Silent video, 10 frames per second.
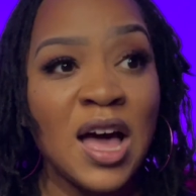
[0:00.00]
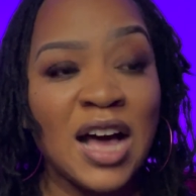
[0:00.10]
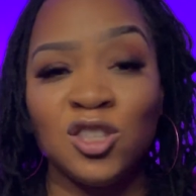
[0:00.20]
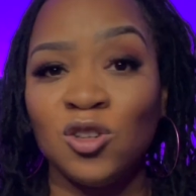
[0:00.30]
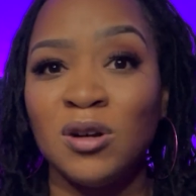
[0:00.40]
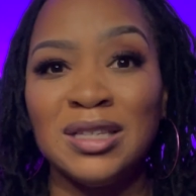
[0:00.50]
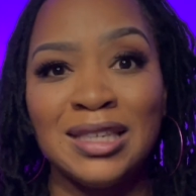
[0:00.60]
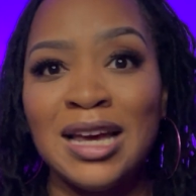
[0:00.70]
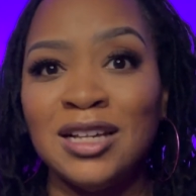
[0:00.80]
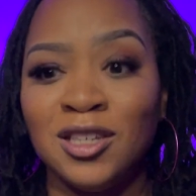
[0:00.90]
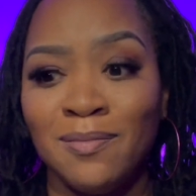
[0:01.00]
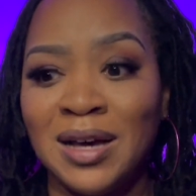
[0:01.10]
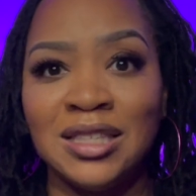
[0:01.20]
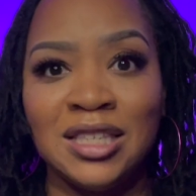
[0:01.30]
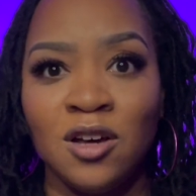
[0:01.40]
I started saying to
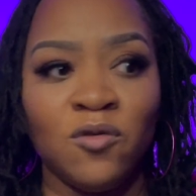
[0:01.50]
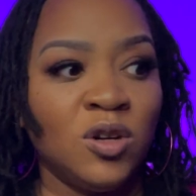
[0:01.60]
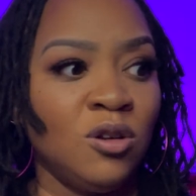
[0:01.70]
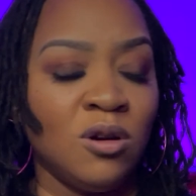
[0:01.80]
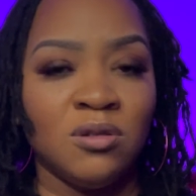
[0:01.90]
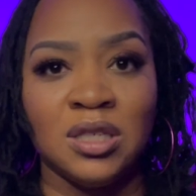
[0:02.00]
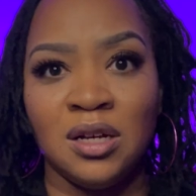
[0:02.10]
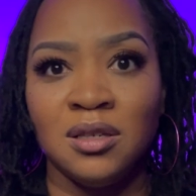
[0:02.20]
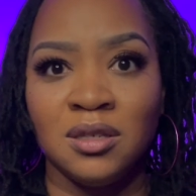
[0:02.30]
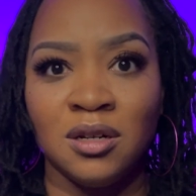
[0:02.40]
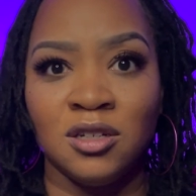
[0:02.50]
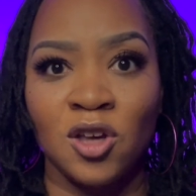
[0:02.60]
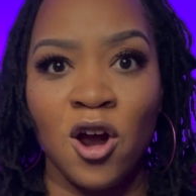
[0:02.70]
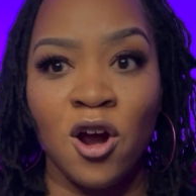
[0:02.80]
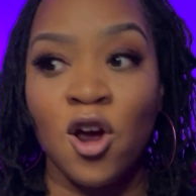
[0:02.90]
myself, well, you don't sing as good as
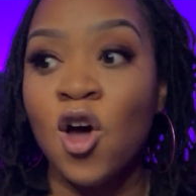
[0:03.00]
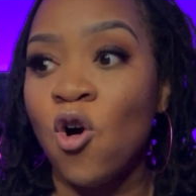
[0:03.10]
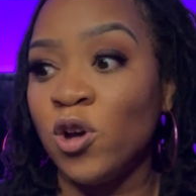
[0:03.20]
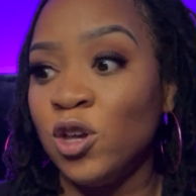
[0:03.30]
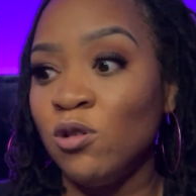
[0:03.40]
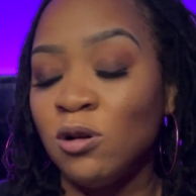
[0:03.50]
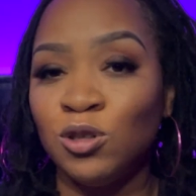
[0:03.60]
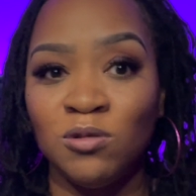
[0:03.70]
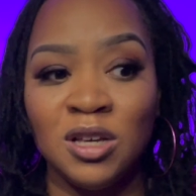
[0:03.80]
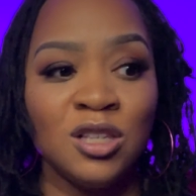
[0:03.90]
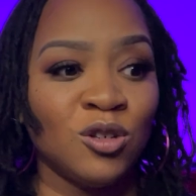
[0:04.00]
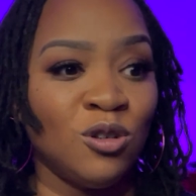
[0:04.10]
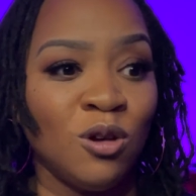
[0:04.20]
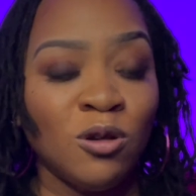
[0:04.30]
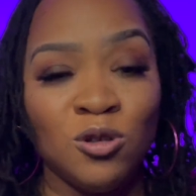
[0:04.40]
her, or you don't do this, or
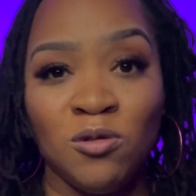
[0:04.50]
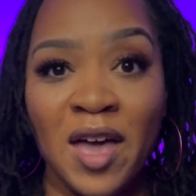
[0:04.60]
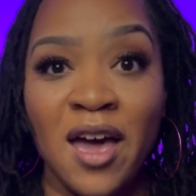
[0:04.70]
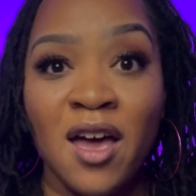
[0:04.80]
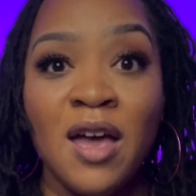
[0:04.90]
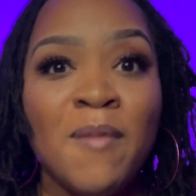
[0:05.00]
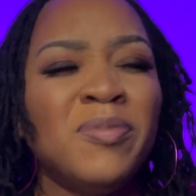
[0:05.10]
you don't do that.